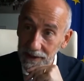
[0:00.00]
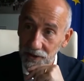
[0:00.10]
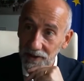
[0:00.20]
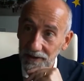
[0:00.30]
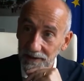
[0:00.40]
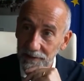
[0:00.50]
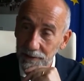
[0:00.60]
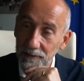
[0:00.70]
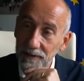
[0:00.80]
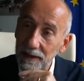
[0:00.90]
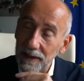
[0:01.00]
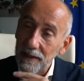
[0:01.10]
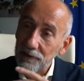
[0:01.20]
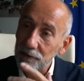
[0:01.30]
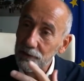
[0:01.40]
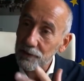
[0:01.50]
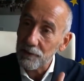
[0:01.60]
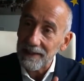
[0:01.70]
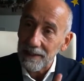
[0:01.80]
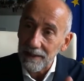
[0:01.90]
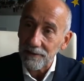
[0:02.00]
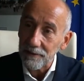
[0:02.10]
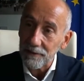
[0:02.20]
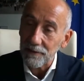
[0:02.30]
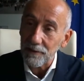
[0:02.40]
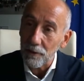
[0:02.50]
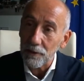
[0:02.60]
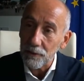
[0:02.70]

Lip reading: energy systems. So, do you have any lessons